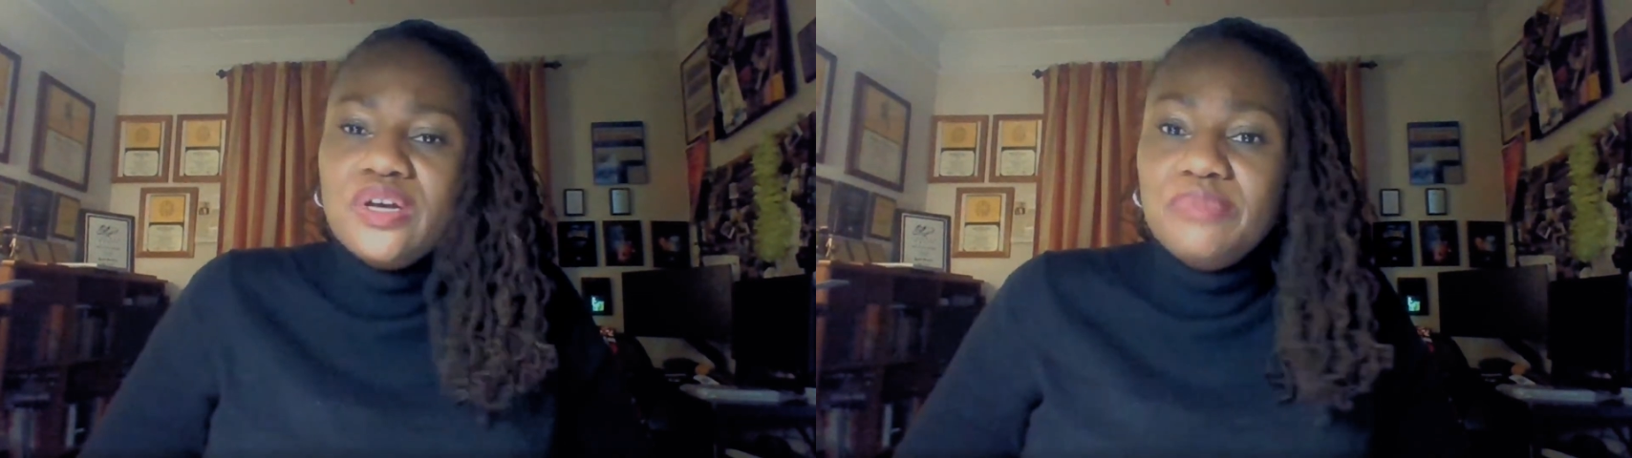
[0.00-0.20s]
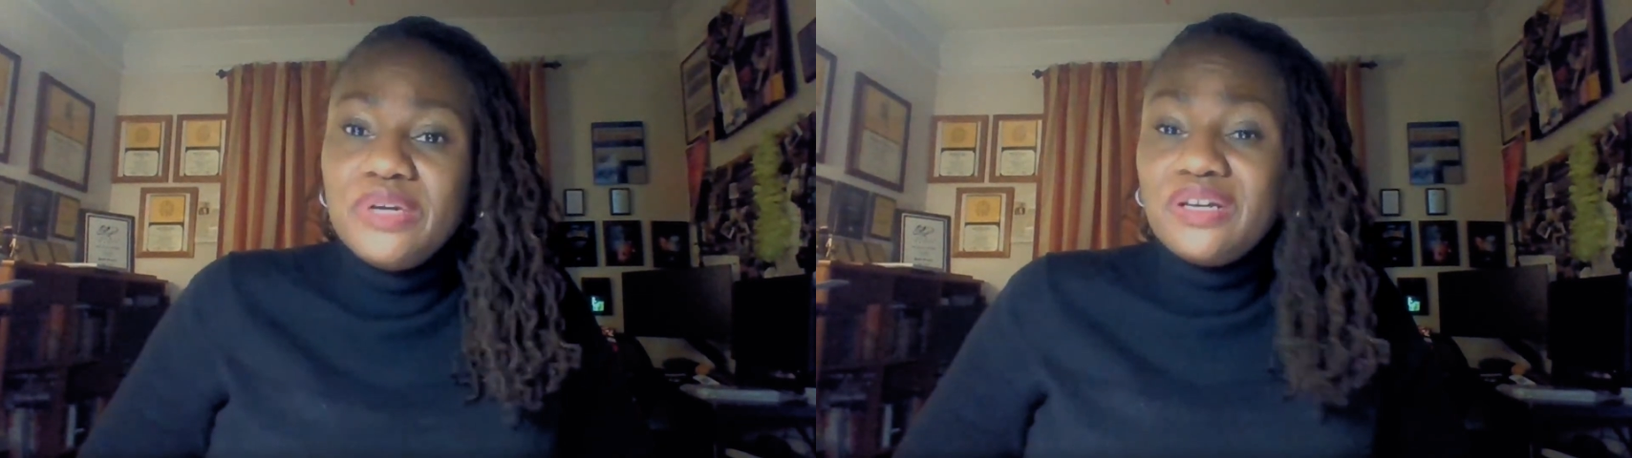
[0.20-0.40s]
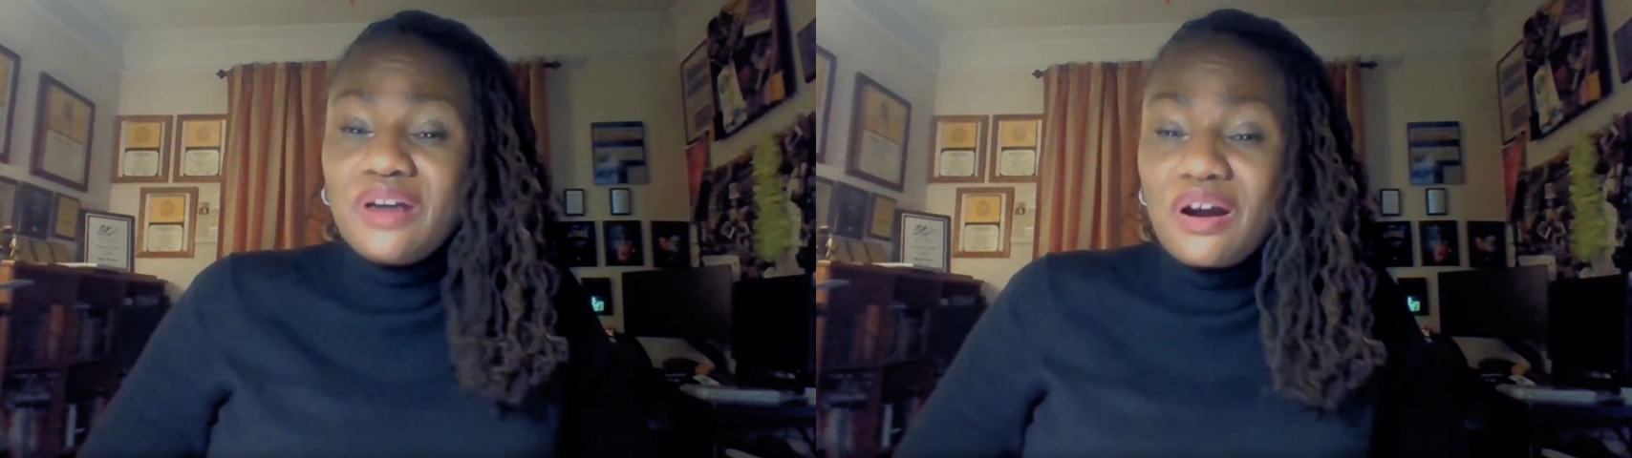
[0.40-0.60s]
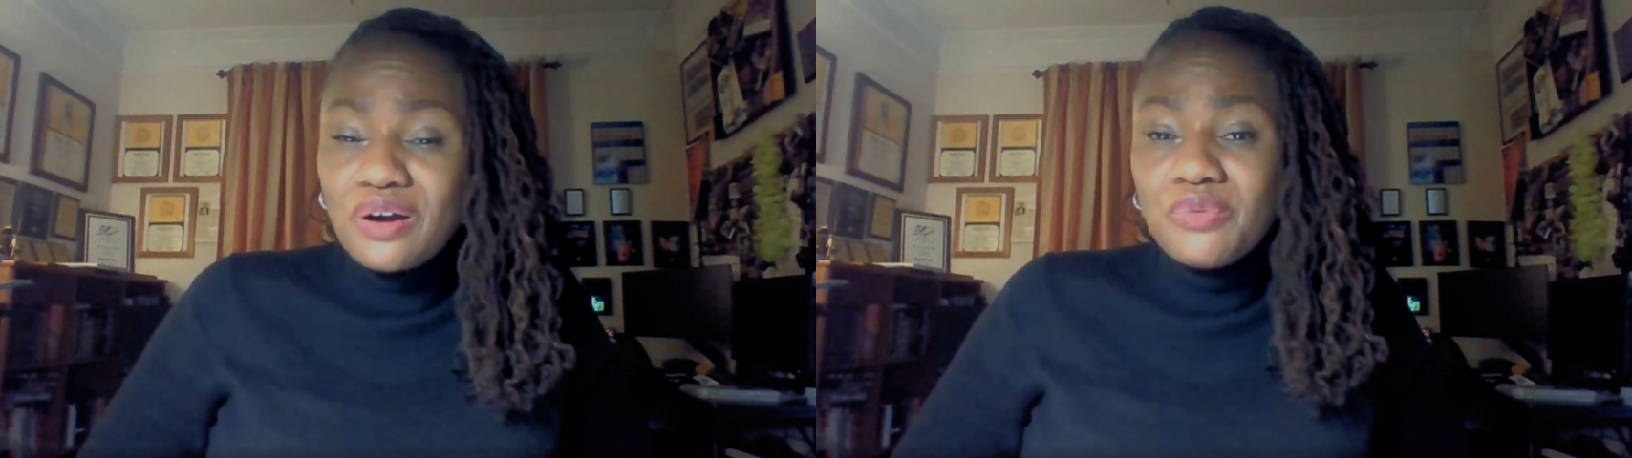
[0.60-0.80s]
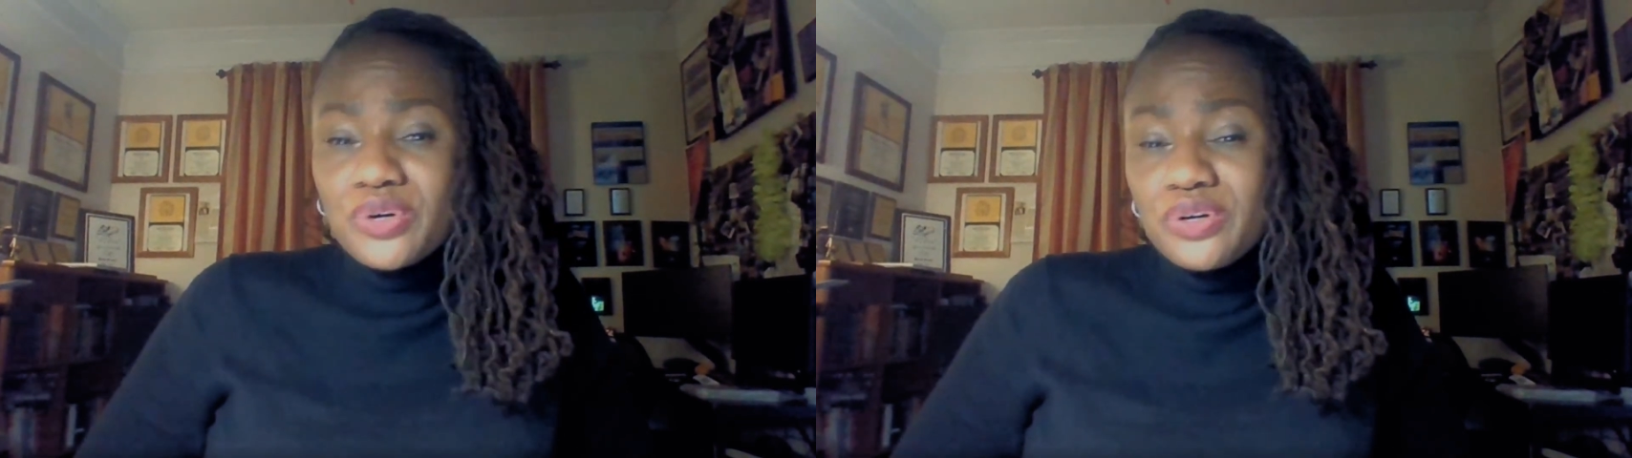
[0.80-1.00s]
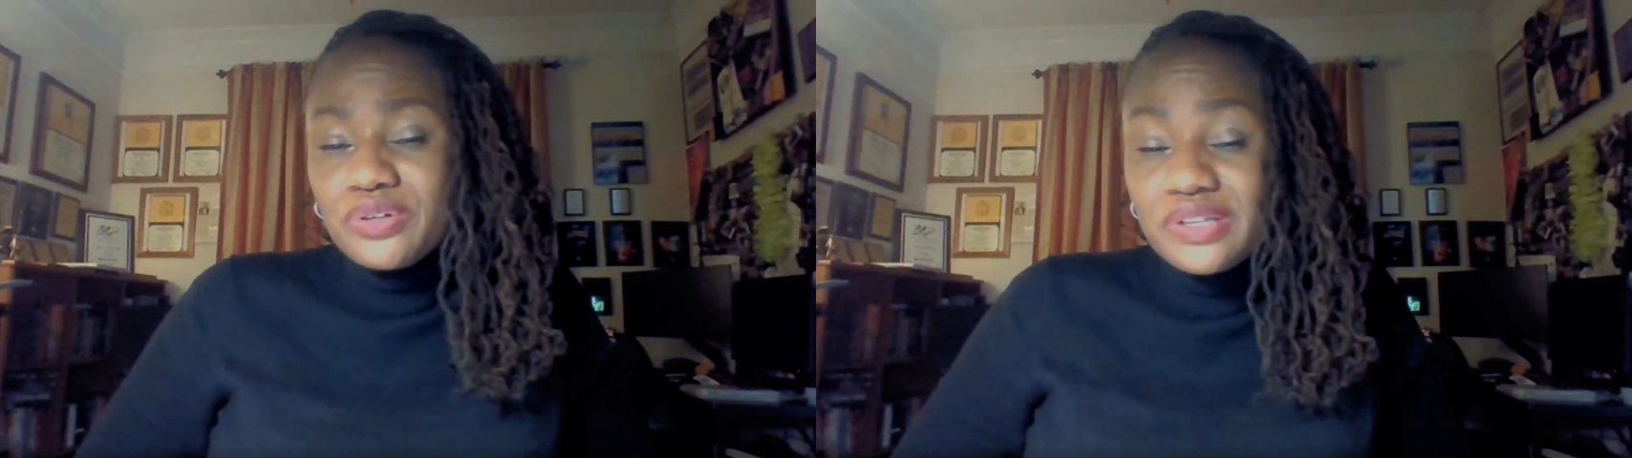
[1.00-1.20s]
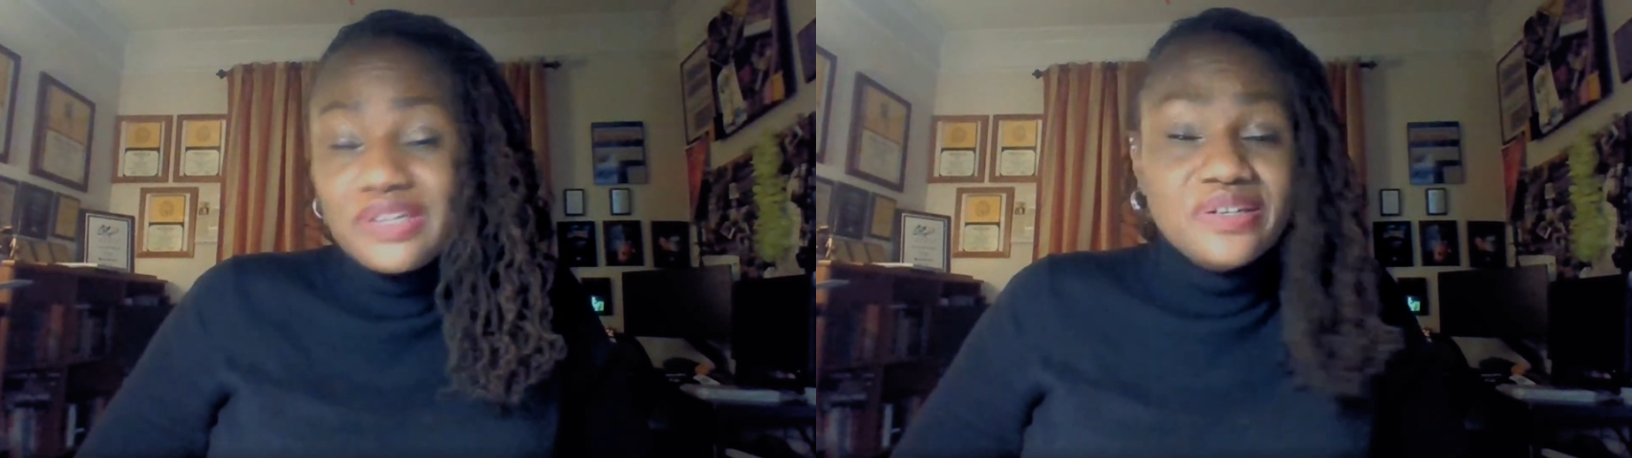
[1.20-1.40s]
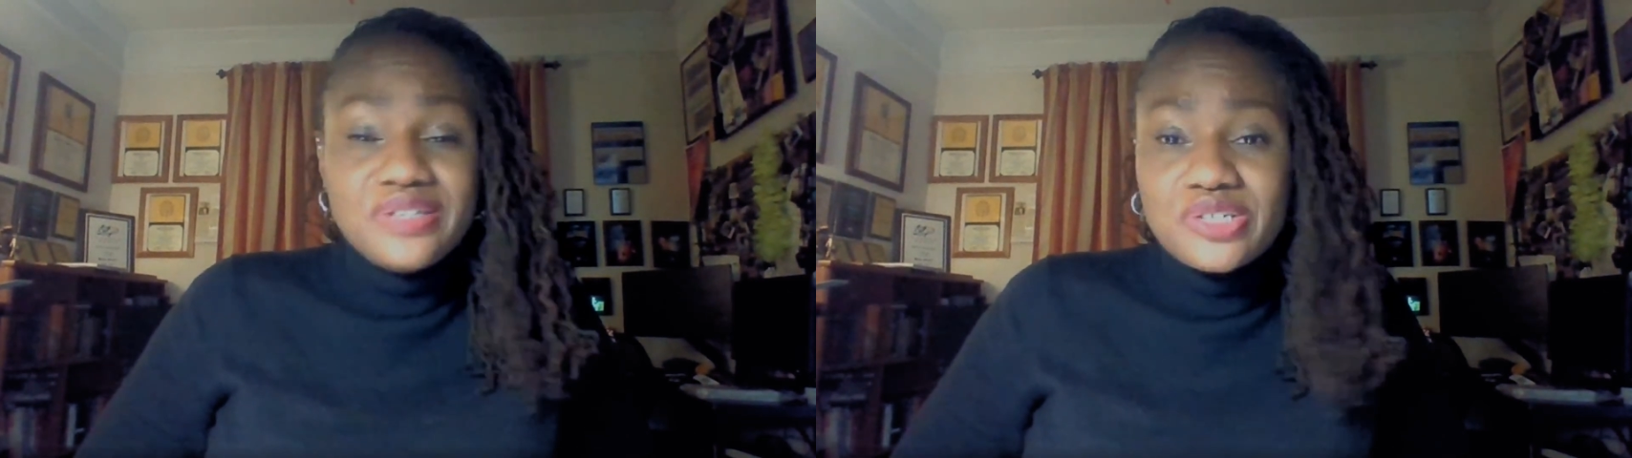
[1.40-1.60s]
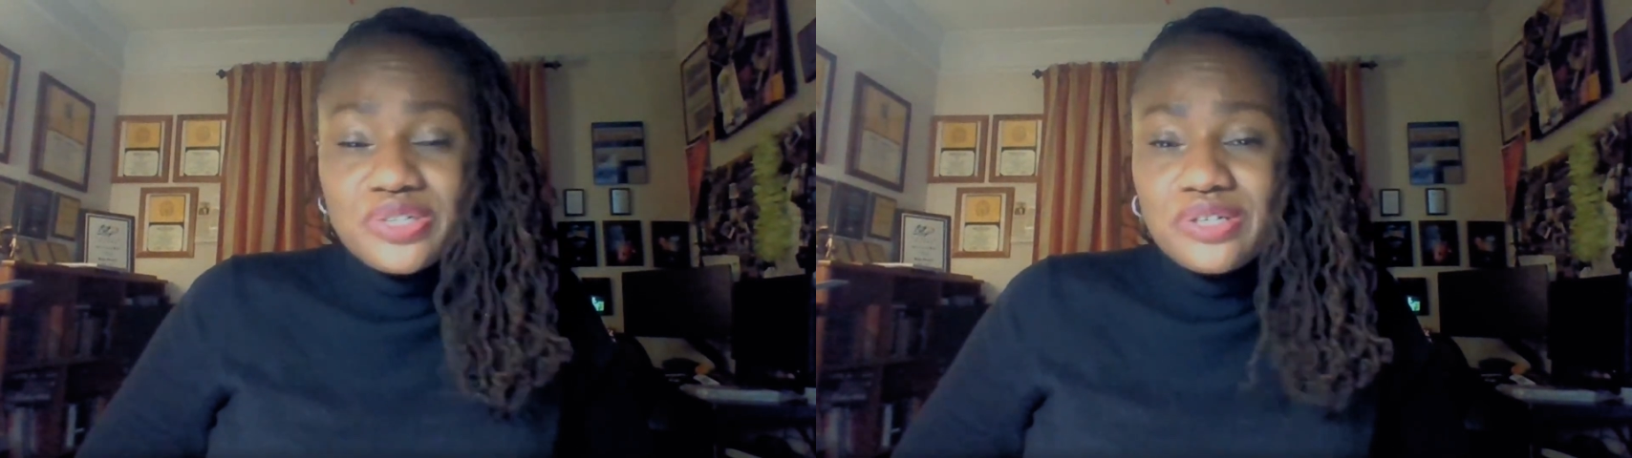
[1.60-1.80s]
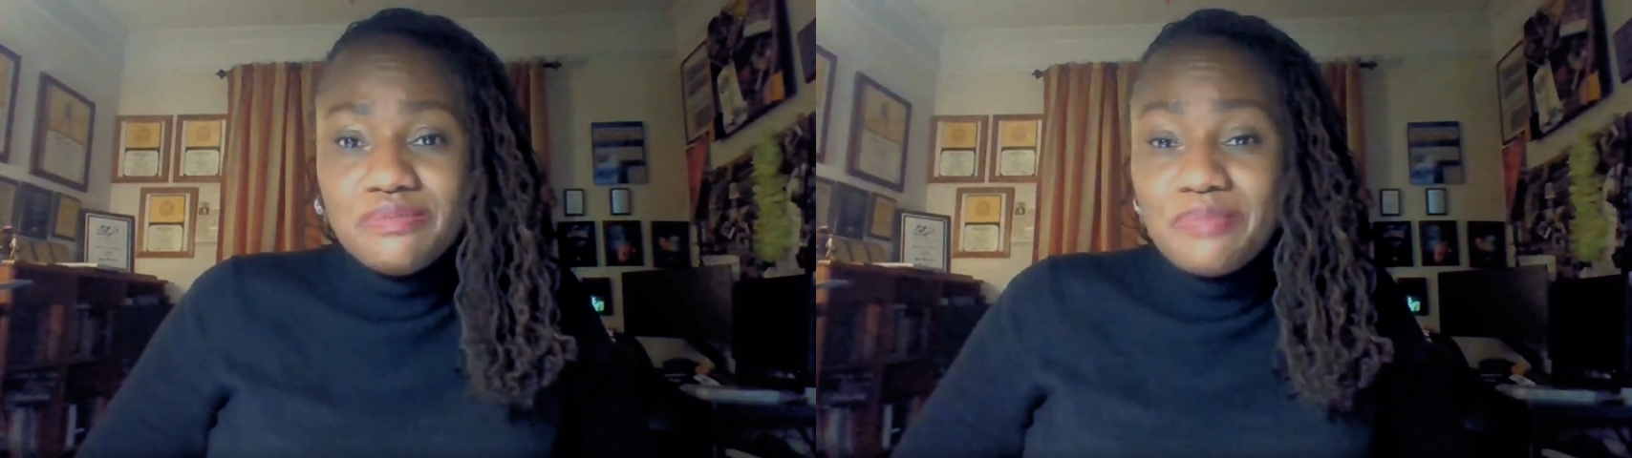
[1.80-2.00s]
But in our world, in the addiction